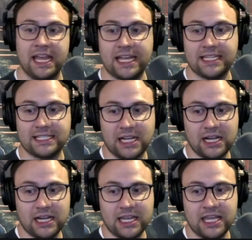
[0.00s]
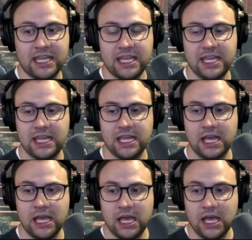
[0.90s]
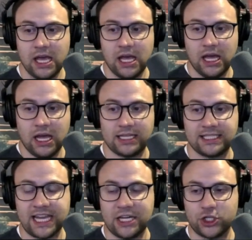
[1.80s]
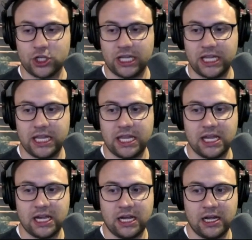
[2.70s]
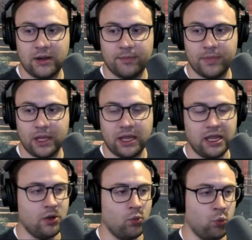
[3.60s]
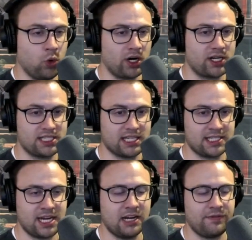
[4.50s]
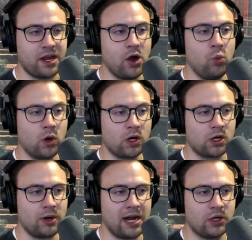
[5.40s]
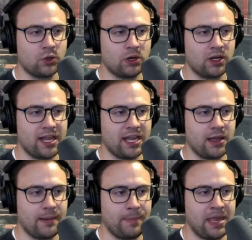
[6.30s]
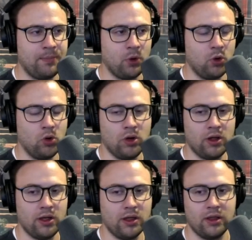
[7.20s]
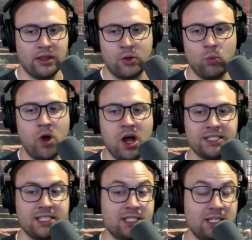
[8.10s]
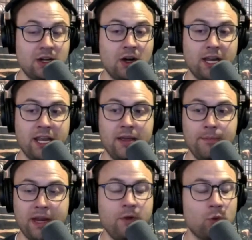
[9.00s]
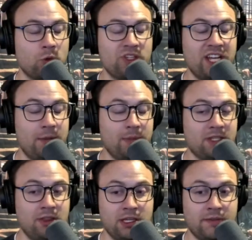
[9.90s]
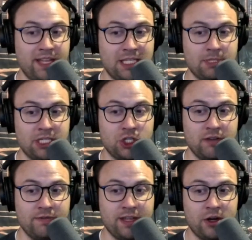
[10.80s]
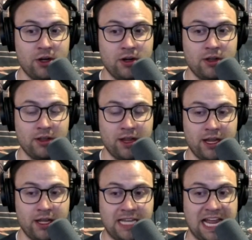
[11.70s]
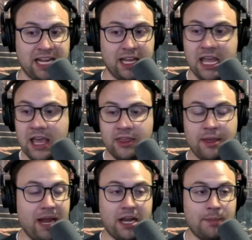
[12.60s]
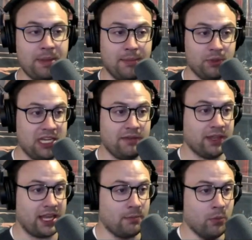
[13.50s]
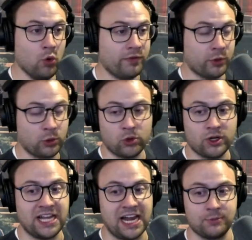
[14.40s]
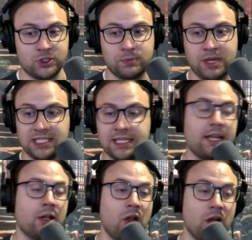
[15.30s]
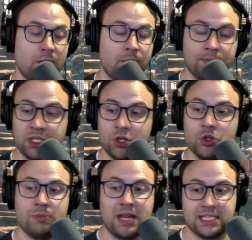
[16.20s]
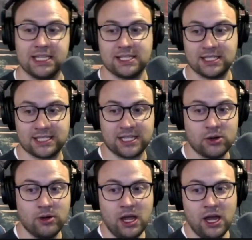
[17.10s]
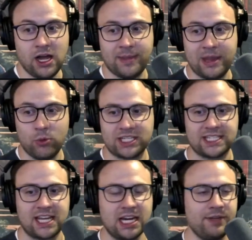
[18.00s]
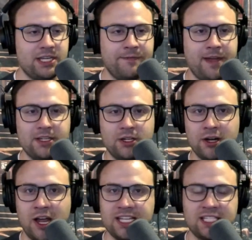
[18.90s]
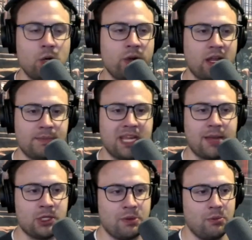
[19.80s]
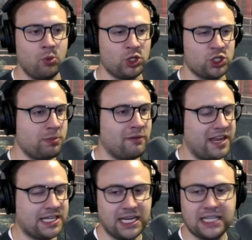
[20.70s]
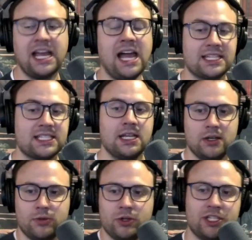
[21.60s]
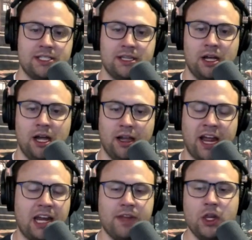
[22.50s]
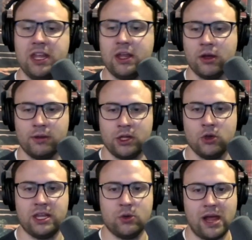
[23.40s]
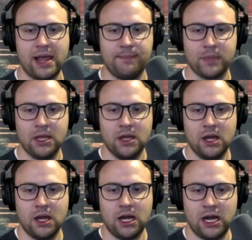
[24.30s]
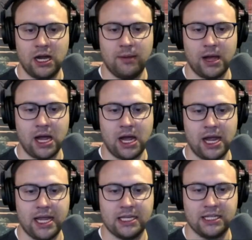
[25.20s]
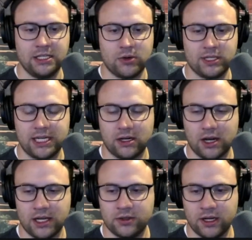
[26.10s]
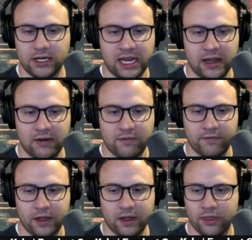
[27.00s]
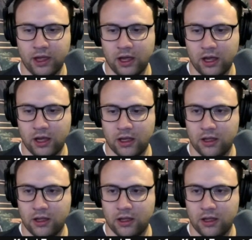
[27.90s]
And he essentially works as kind of like a workaround where like people like want to target him, but if you rotate him into the defense position, if they are like attacking, they might not be able to even like move through or attack him just because he can clog up to 2 spaces. And so he works as kind of a defender, not as soaking up damage, but more just preventing attacks, which is kind of a unique way. I did notice here I do not have the